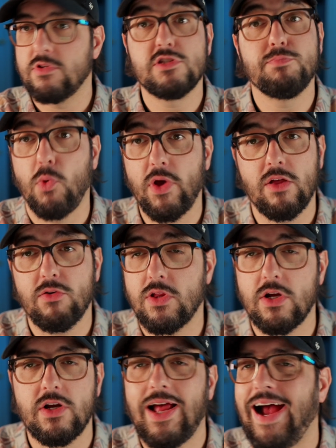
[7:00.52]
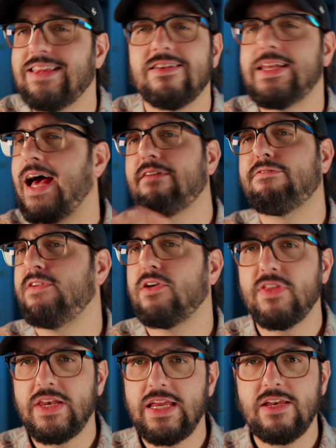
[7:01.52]
spoiler alert, I did not
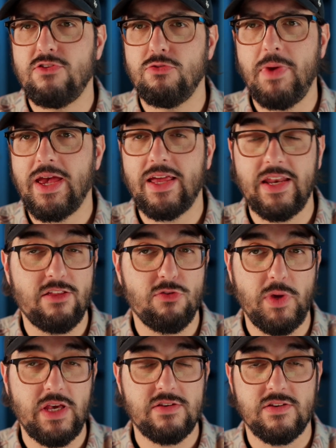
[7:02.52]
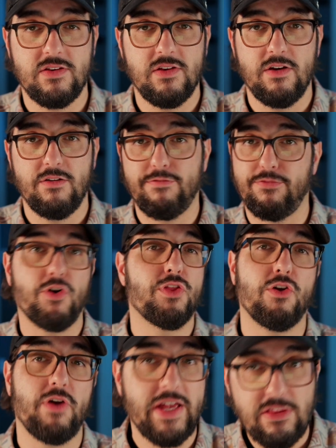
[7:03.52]
feel the need to make any tweaks
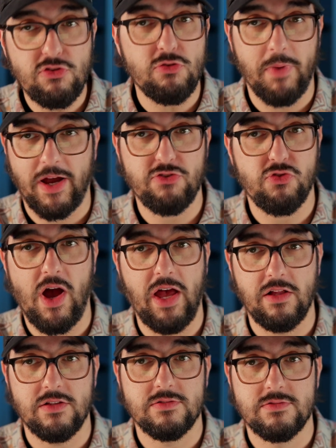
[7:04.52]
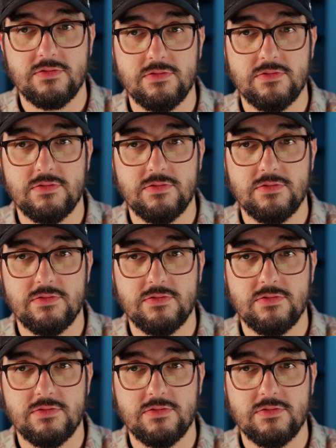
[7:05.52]
further into my trial.